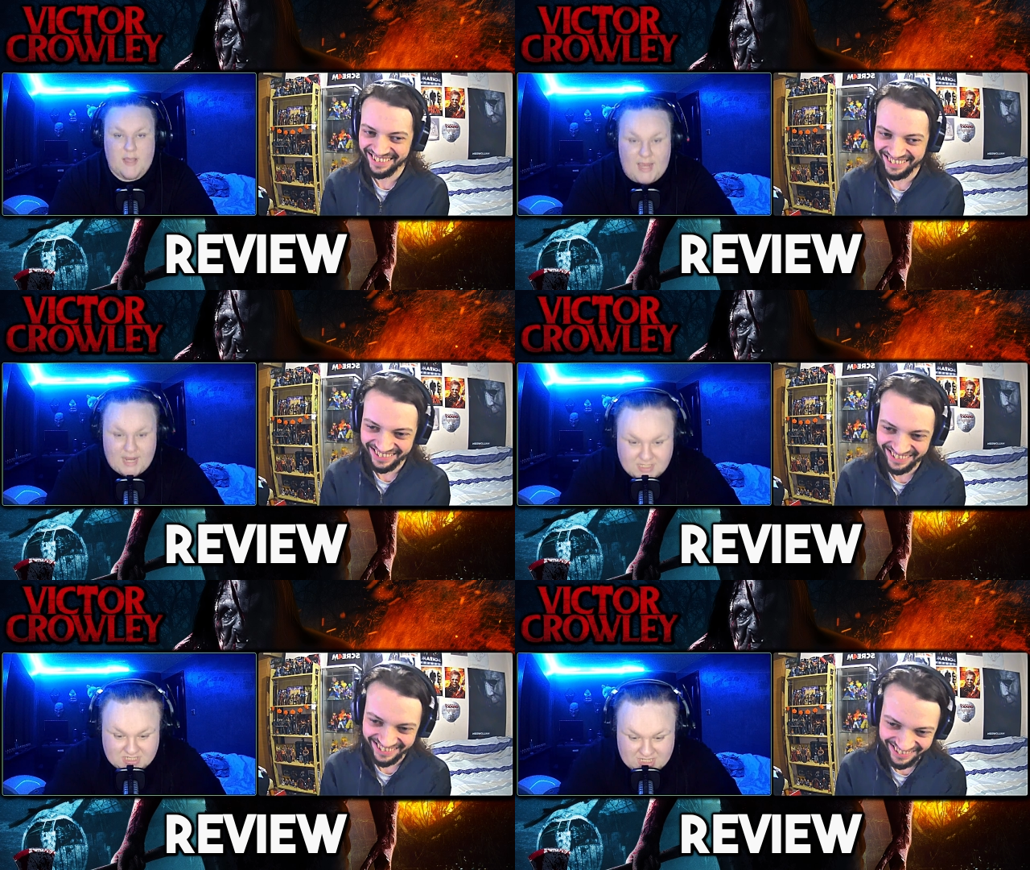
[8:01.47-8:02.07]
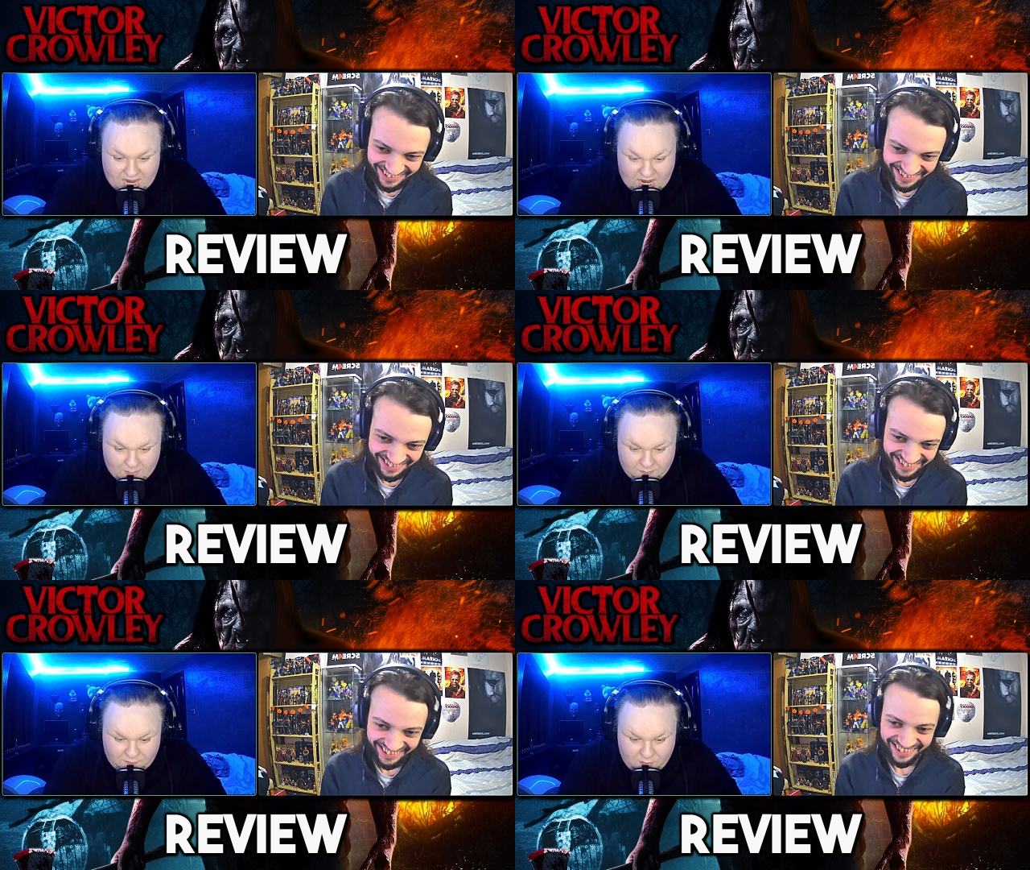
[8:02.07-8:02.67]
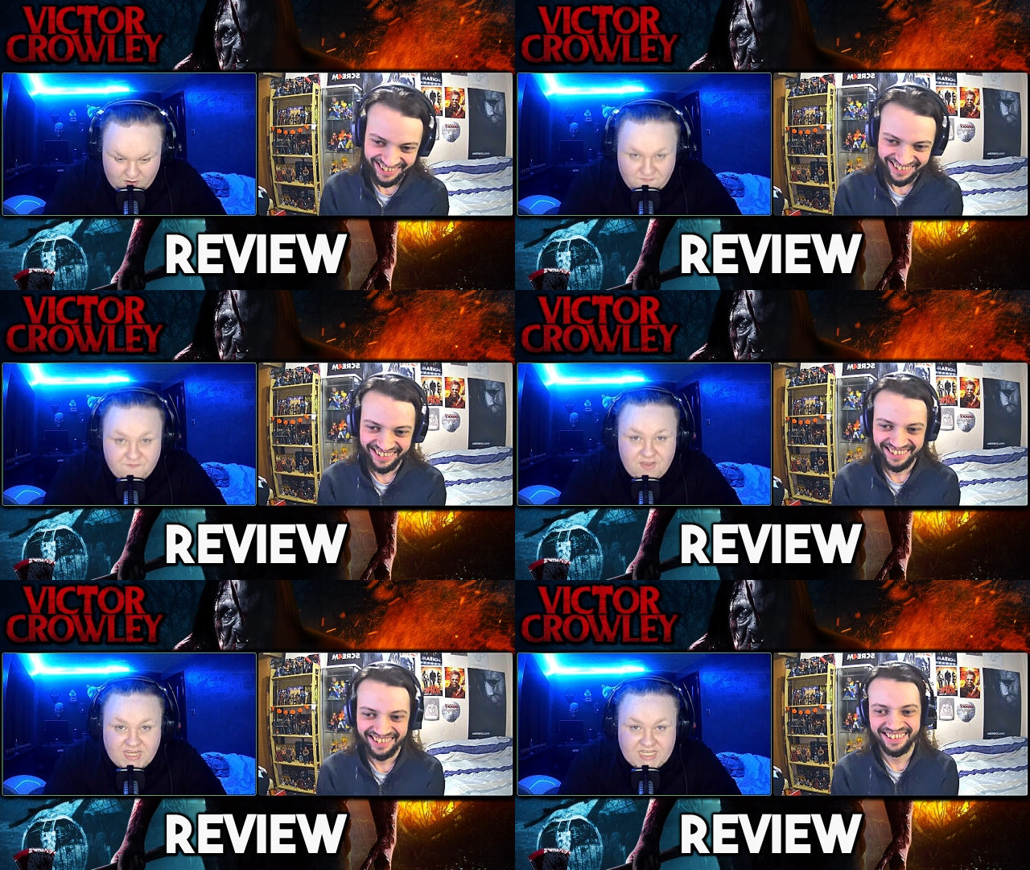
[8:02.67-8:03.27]
Speaker 1: it's time for a
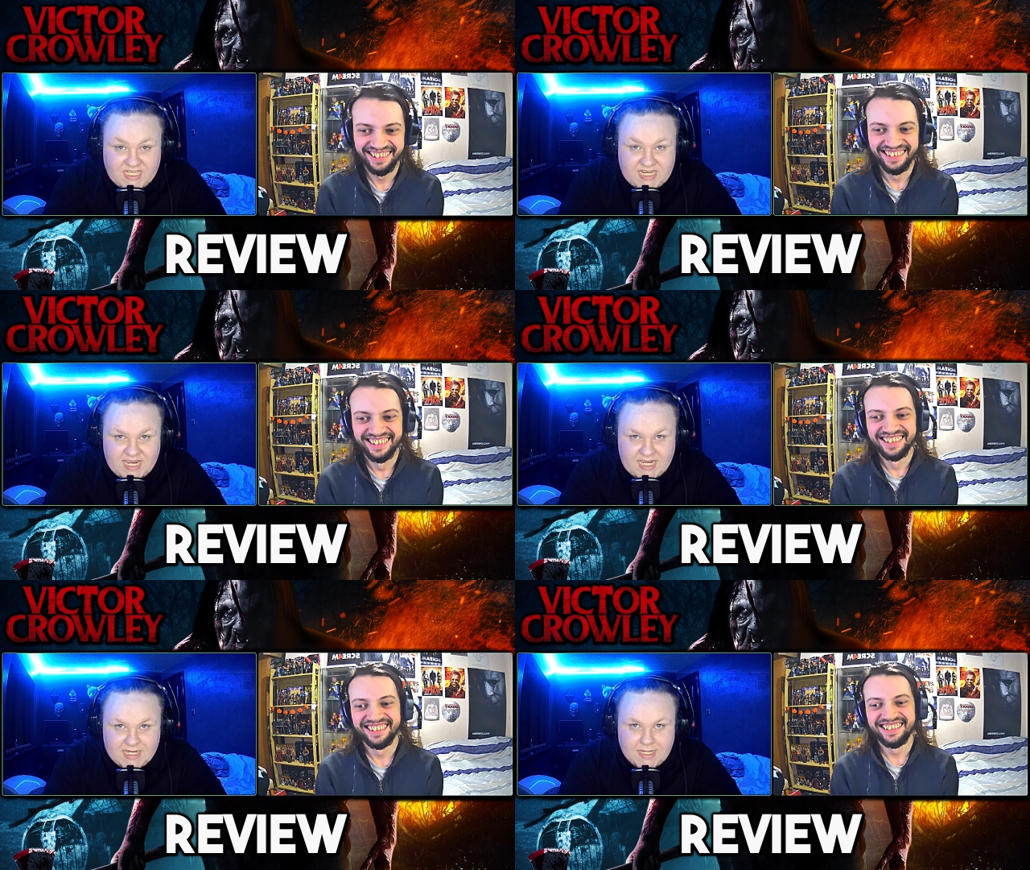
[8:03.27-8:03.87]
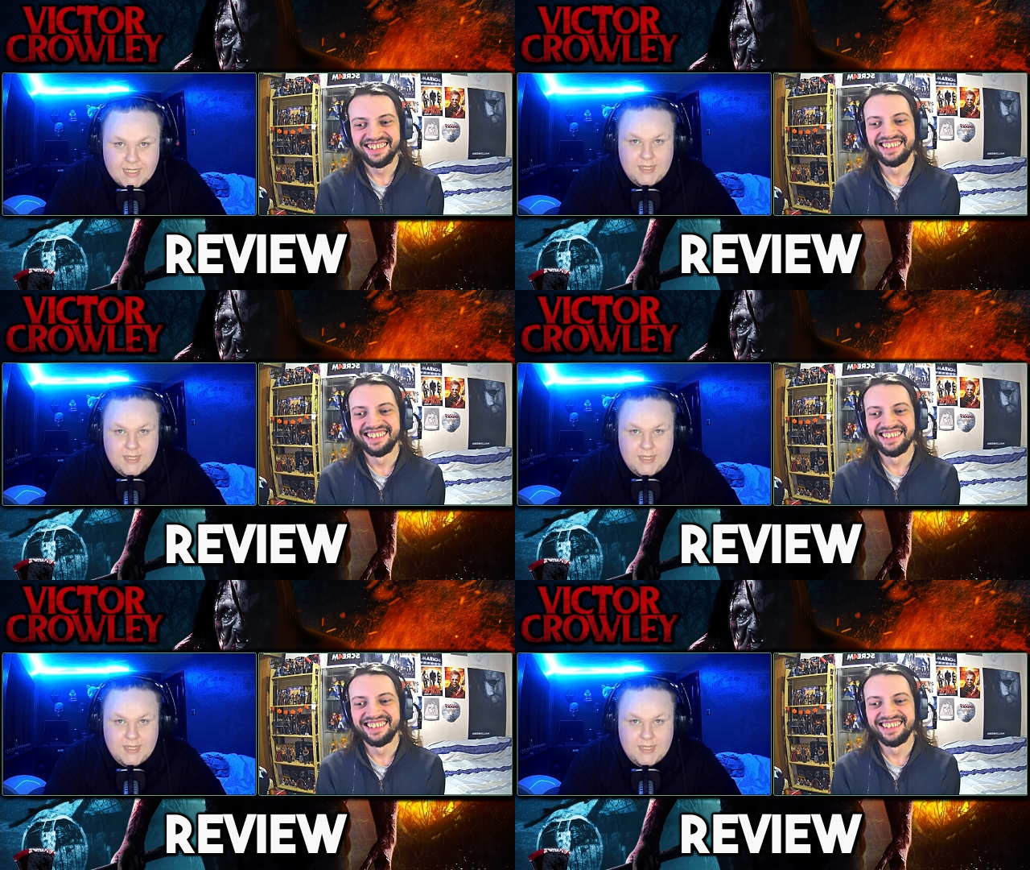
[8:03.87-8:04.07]
fisting.